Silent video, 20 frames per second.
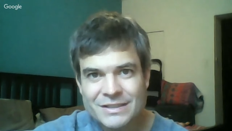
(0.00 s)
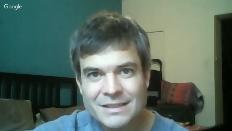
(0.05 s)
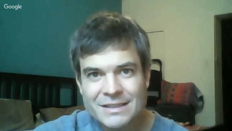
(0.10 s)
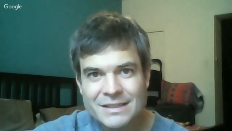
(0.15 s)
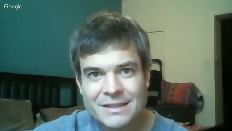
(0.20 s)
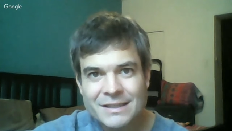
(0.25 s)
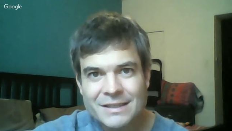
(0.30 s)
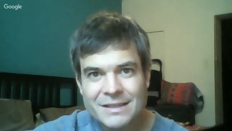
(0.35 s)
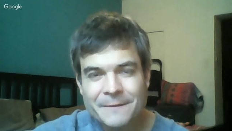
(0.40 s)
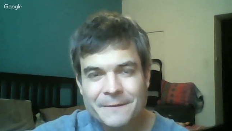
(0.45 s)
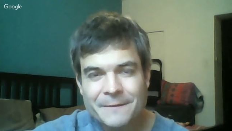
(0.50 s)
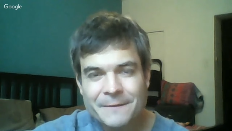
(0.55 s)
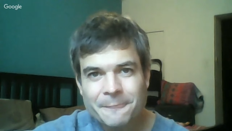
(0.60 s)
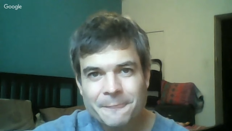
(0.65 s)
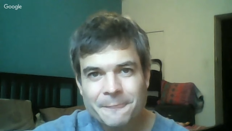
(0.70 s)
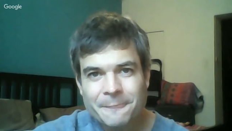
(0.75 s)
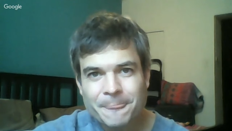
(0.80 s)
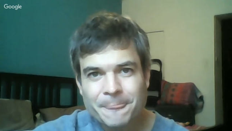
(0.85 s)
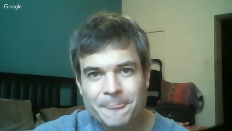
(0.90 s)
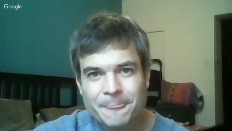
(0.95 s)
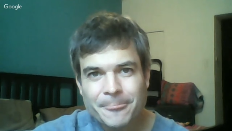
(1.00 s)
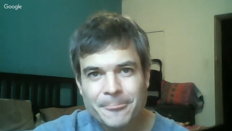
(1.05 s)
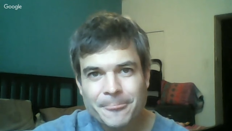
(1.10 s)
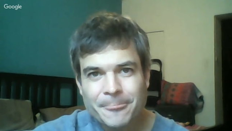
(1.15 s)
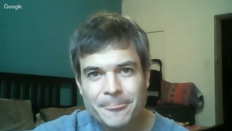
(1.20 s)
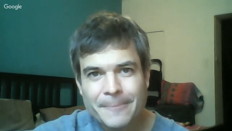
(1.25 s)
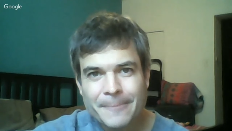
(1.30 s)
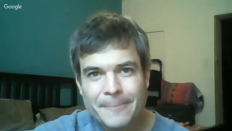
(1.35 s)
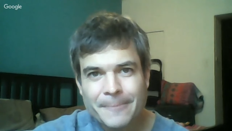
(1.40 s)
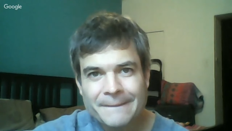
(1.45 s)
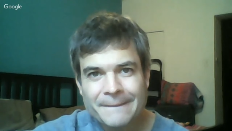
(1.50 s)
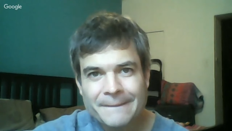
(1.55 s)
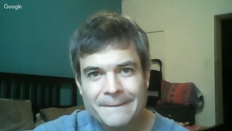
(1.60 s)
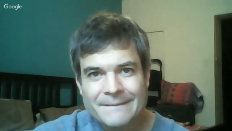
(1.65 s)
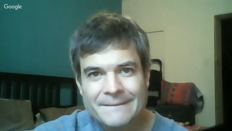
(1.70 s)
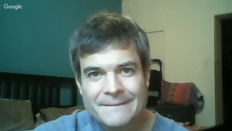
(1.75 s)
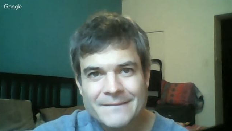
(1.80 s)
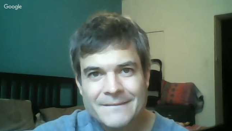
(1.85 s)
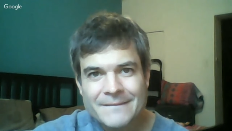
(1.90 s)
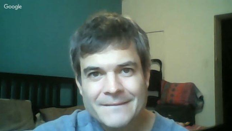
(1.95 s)

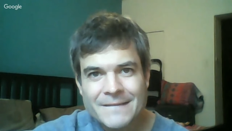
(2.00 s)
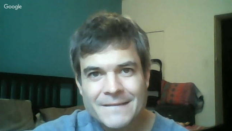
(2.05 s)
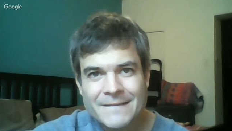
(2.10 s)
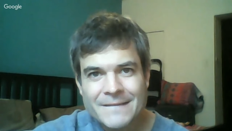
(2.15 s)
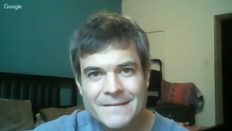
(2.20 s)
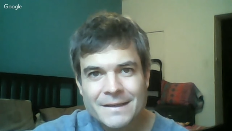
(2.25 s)
(silence)